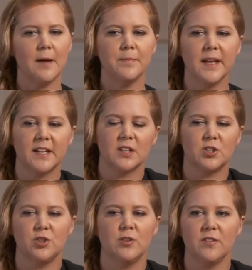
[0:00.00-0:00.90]
You know? Stop, like,
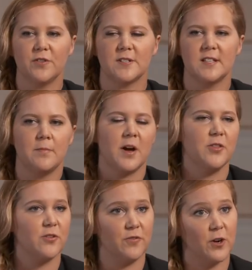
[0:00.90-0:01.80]
shooting for some
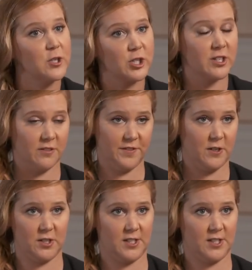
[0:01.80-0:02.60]
other version of